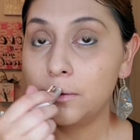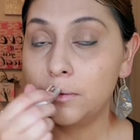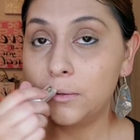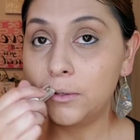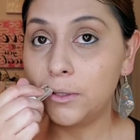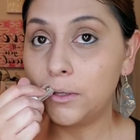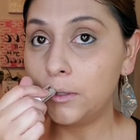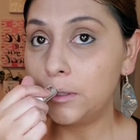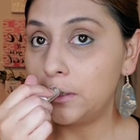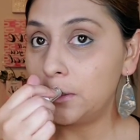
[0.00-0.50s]

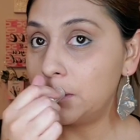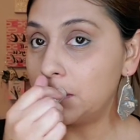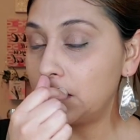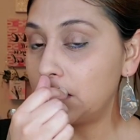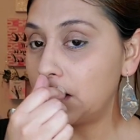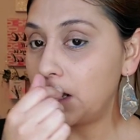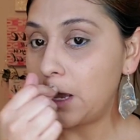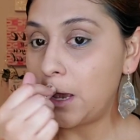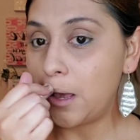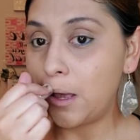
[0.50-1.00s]
So it just
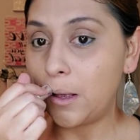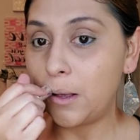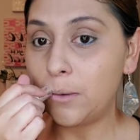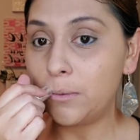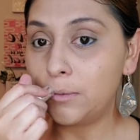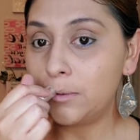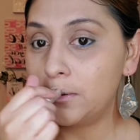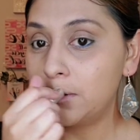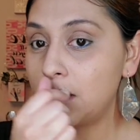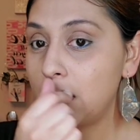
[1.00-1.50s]
really
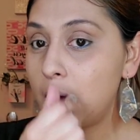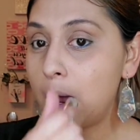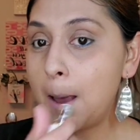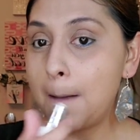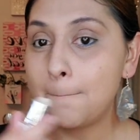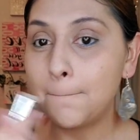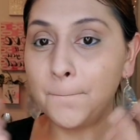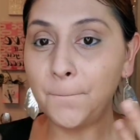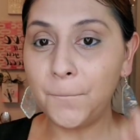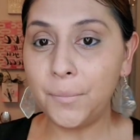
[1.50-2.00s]
helps
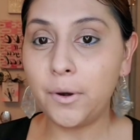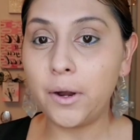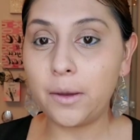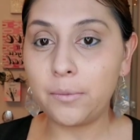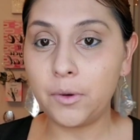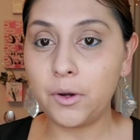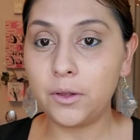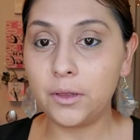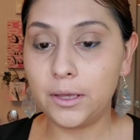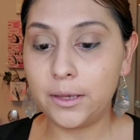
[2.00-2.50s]

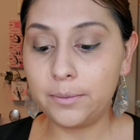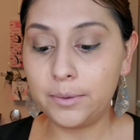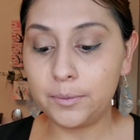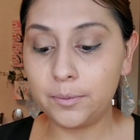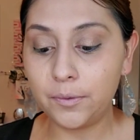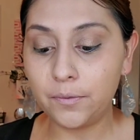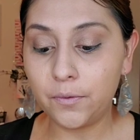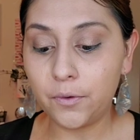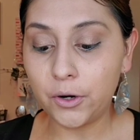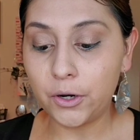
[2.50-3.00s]
prime your lips
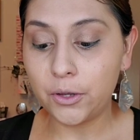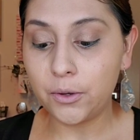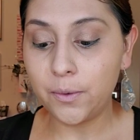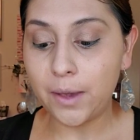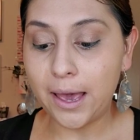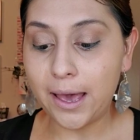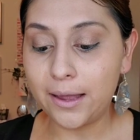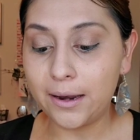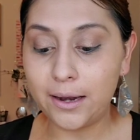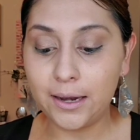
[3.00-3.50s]
before you
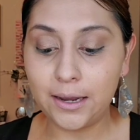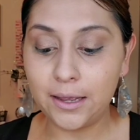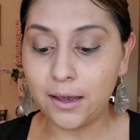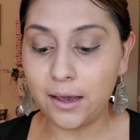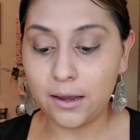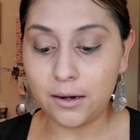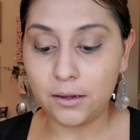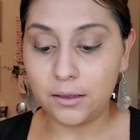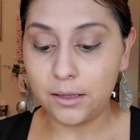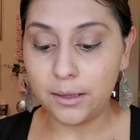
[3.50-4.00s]
add any
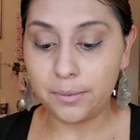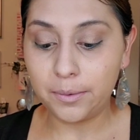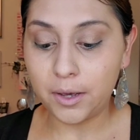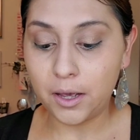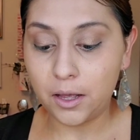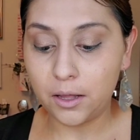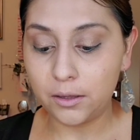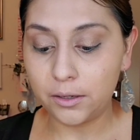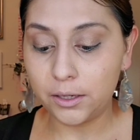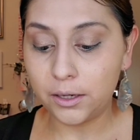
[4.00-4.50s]
kind of lip
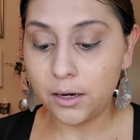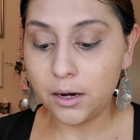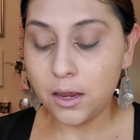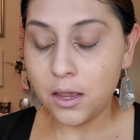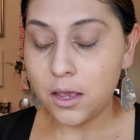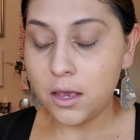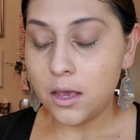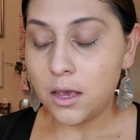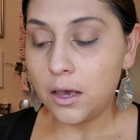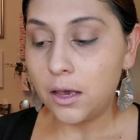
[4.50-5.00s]
color.
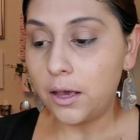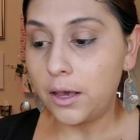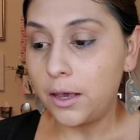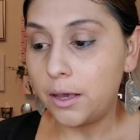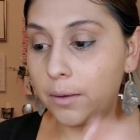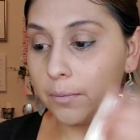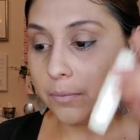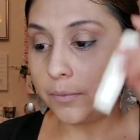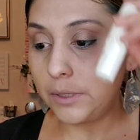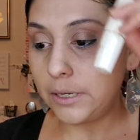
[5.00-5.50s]

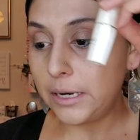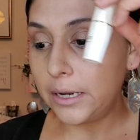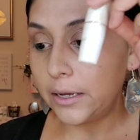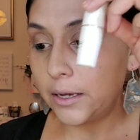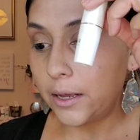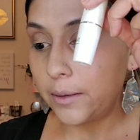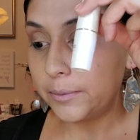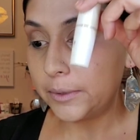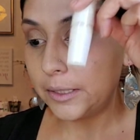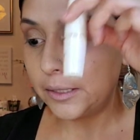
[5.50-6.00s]
And it
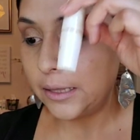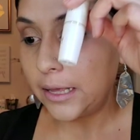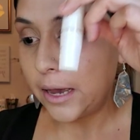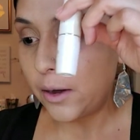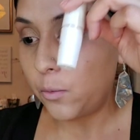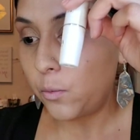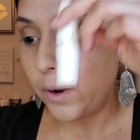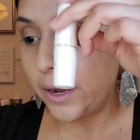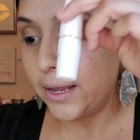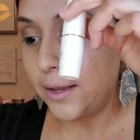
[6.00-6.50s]
comes in
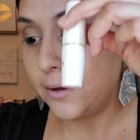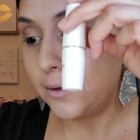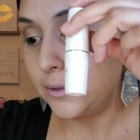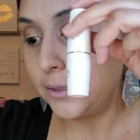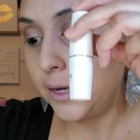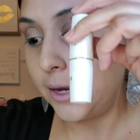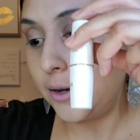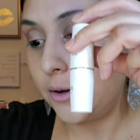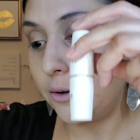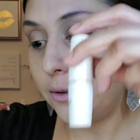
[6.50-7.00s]
that white
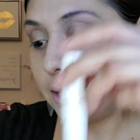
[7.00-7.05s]
container